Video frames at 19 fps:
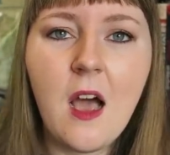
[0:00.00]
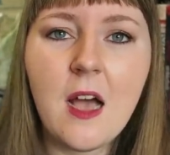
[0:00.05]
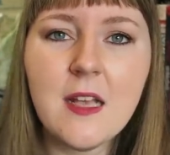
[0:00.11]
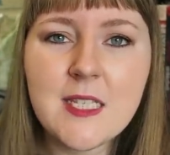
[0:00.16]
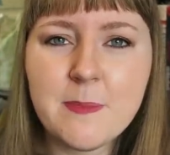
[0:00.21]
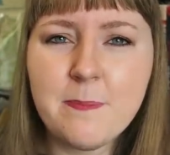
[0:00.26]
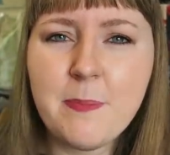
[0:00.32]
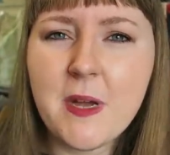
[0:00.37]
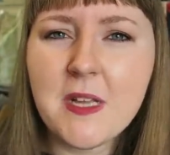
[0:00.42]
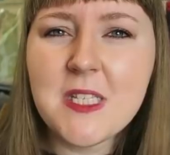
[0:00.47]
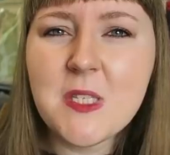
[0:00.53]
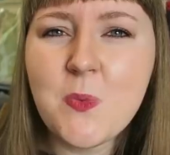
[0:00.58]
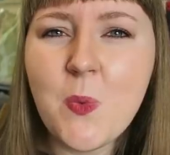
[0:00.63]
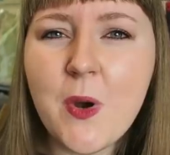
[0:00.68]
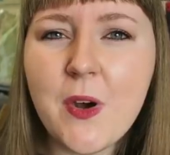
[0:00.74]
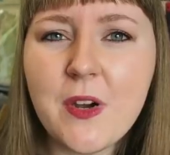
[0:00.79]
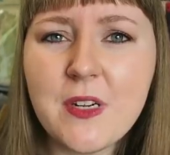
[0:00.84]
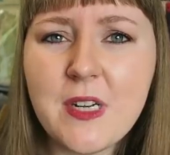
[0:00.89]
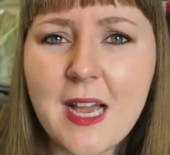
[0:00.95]
as a
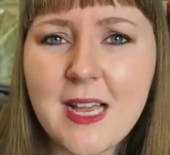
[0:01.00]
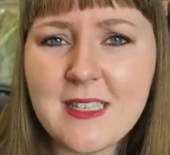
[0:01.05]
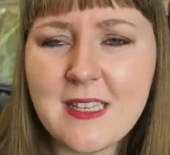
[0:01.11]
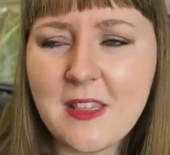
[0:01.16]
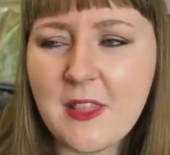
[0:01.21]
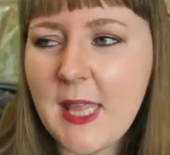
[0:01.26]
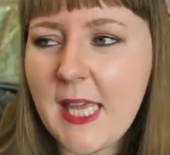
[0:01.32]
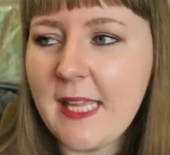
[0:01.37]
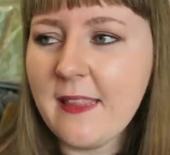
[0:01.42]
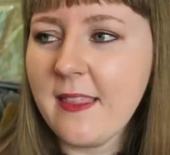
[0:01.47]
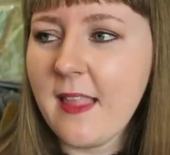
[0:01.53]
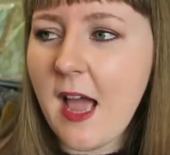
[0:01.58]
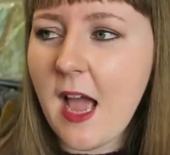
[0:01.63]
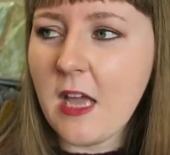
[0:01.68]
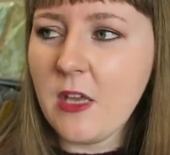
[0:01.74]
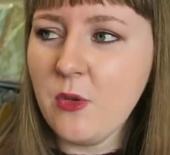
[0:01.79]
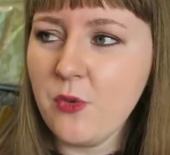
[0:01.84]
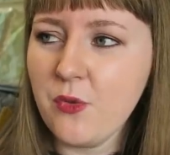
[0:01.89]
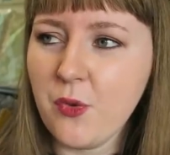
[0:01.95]
buzzword, as a thing
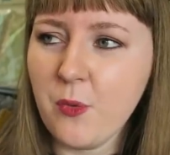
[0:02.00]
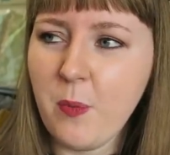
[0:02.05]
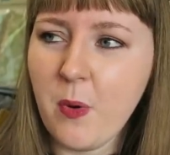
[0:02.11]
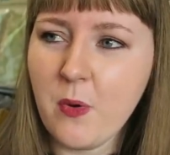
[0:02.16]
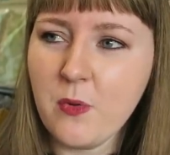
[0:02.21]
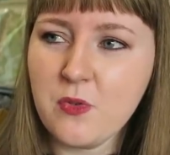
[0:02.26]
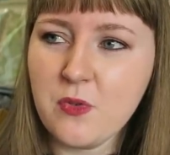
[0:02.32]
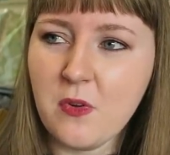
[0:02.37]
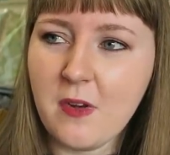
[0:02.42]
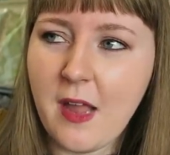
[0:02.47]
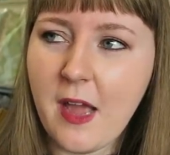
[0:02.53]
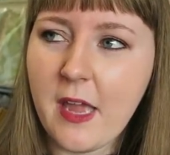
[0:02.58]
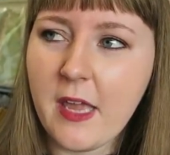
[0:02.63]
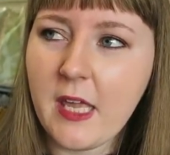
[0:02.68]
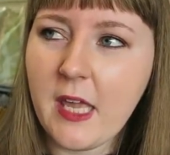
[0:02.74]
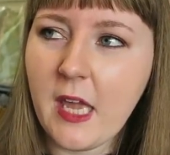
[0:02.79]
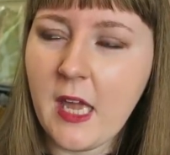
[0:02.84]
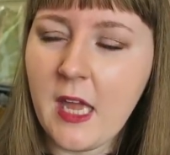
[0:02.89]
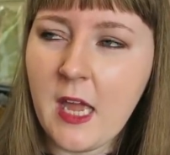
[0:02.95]
that you're supposed to
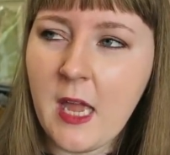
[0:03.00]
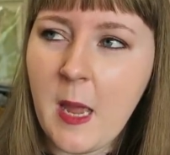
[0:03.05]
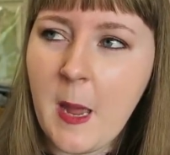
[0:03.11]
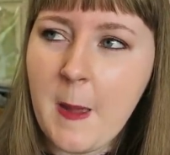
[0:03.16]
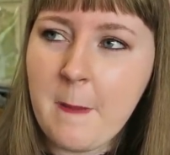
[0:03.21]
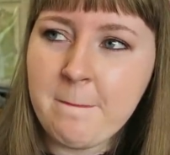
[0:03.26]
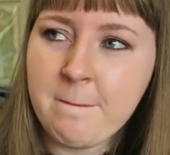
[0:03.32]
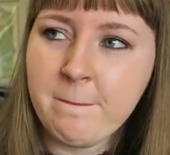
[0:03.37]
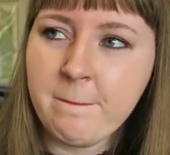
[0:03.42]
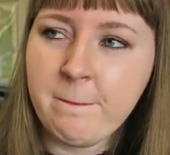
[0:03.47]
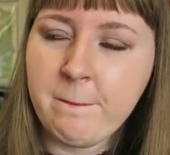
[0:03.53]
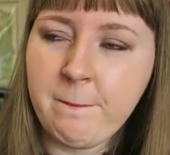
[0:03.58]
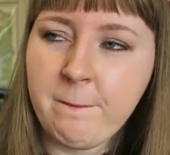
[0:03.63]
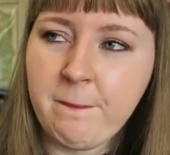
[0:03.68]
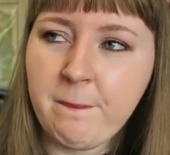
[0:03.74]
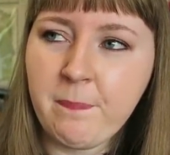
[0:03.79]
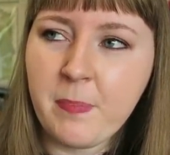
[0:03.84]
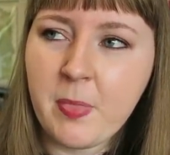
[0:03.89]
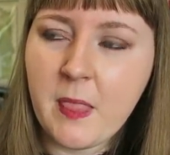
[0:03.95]
like
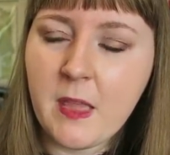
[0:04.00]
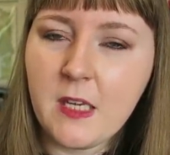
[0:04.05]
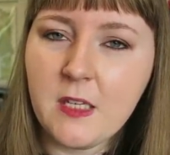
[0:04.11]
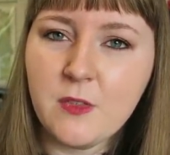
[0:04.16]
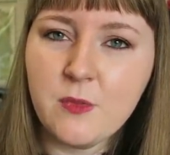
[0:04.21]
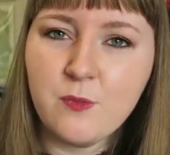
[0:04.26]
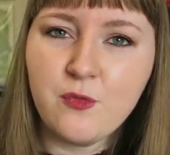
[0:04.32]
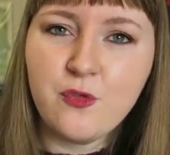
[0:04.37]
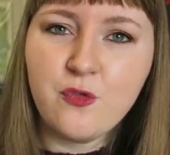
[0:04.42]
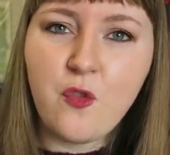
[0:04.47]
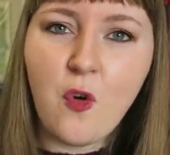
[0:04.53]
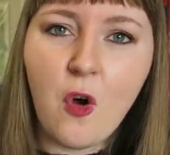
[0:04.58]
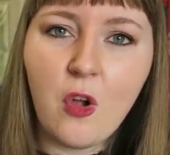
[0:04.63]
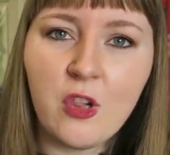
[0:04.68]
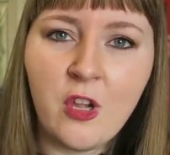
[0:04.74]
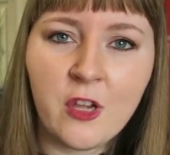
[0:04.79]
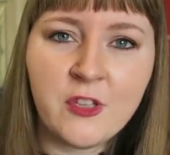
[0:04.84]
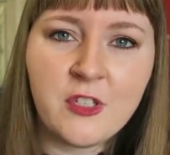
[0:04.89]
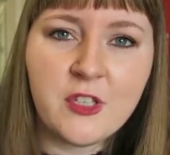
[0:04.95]

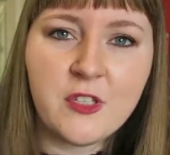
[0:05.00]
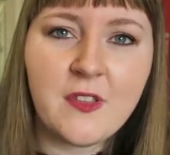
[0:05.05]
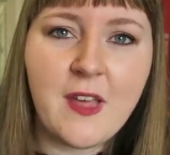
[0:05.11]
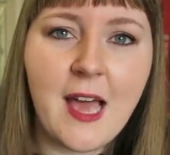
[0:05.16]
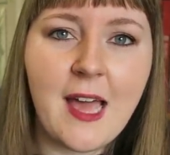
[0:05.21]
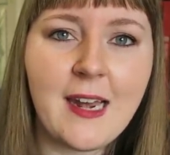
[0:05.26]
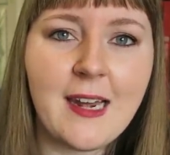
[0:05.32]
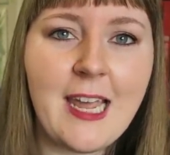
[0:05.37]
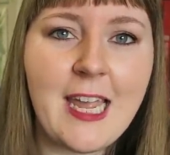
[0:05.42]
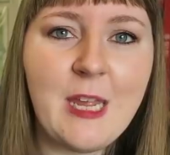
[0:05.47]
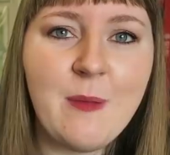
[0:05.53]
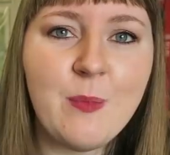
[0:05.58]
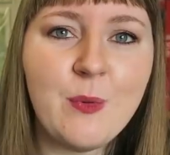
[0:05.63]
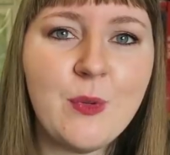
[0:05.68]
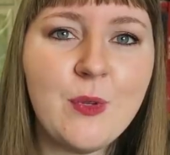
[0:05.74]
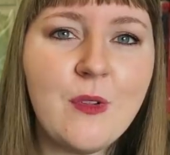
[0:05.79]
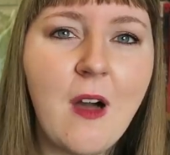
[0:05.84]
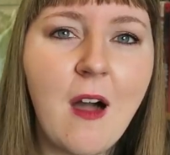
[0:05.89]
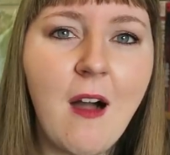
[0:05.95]
fall under that
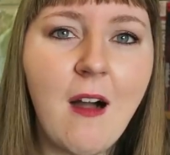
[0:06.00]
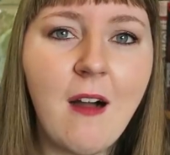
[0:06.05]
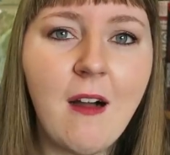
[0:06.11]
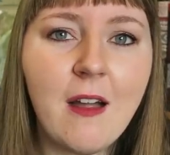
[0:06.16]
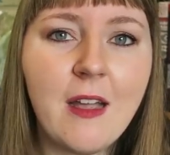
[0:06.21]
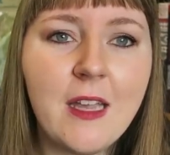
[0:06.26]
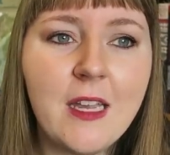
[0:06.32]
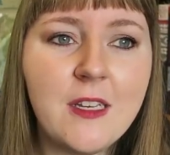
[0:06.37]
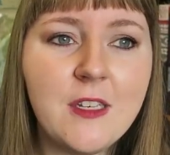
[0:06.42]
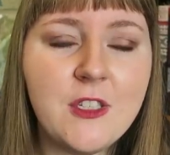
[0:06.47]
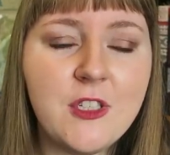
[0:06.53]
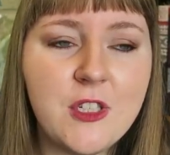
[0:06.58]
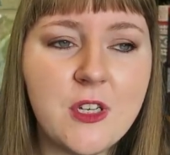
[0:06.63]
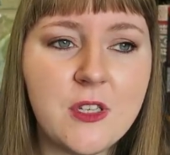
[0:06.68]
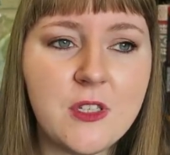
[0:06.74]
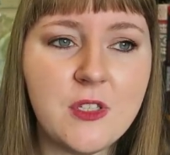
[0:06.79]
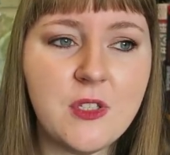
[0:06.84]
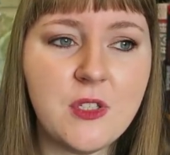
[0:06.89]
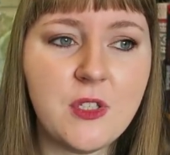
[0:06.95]
label. I
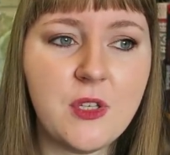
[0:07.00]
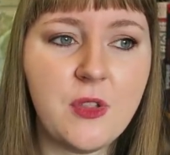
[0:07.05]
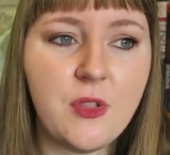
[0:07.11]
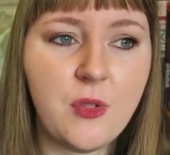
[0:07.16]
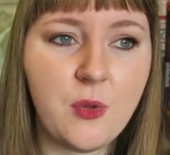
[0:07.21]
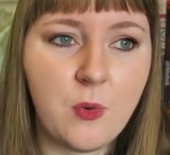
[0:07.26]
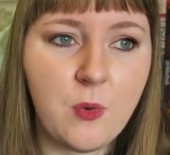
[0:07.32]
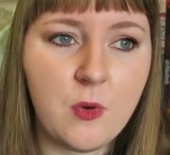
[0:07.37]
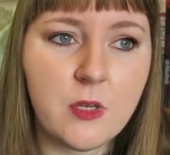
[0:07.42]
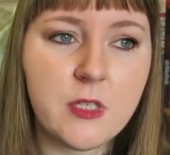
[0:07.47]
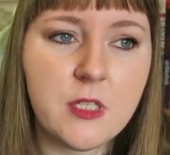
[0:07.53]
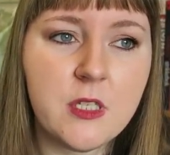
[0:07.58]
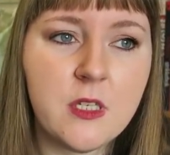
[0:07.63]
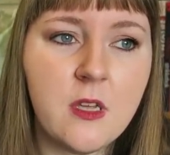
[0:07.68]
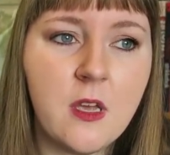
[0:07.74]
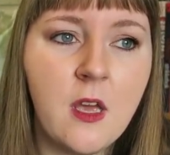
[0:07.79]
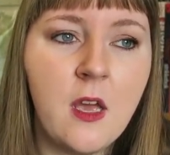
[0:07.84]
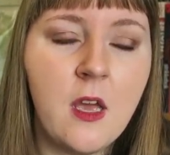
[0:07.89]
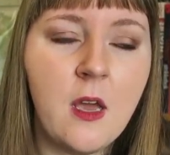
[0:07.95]
just thought
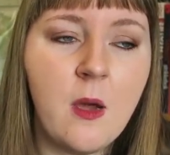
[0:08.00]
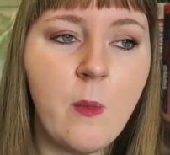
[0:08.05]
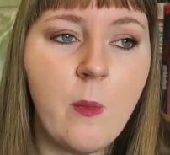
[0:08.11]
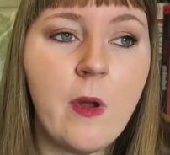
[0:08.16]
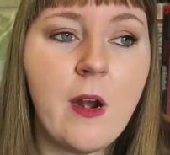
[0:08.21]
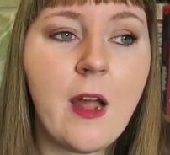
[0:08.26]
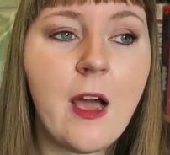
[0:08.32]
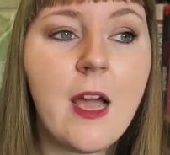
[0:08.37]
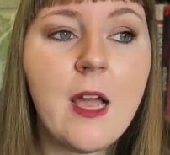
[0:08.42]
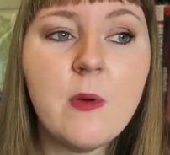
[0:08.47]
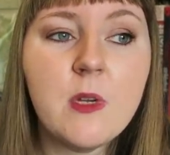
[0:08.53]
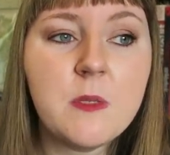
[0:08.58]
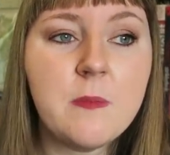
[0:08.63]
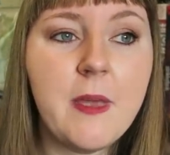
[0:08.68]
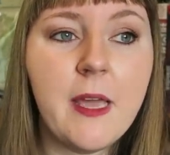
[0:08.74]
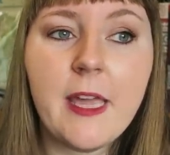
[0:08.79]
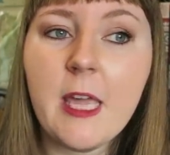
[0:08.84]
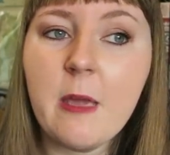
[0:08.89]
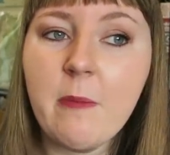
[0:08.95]
when I was
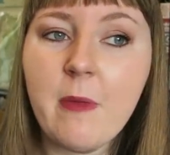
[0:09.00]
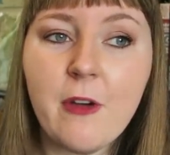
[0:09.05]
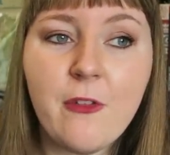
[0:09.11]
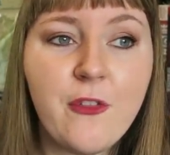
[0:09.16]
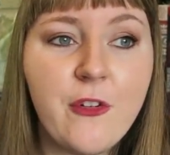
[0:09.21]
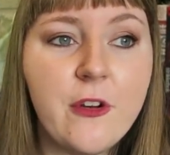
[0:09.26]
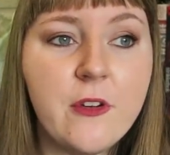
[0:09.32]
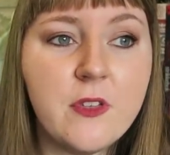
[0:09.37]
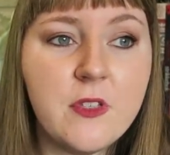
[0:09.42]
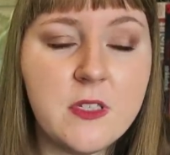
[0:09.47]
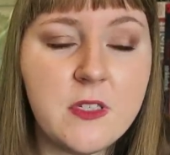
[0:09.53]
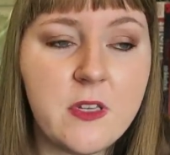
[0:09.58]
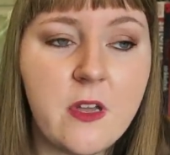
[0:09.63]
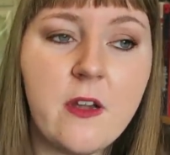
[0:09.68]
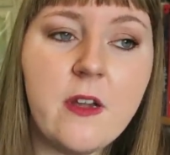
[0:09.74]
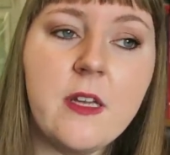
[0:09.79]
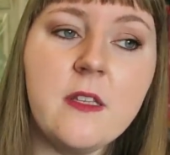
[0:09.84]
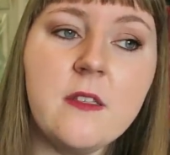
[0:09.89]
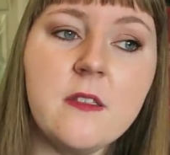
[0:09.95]
making my first
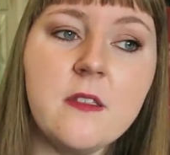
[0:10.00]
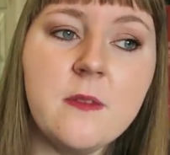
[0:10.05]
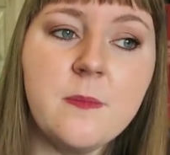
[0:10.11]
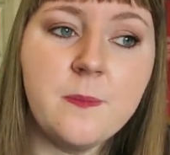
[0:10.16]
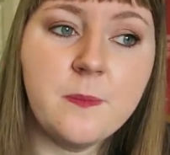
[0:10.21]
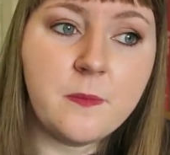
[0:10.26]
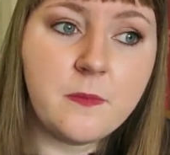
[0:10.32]
designs,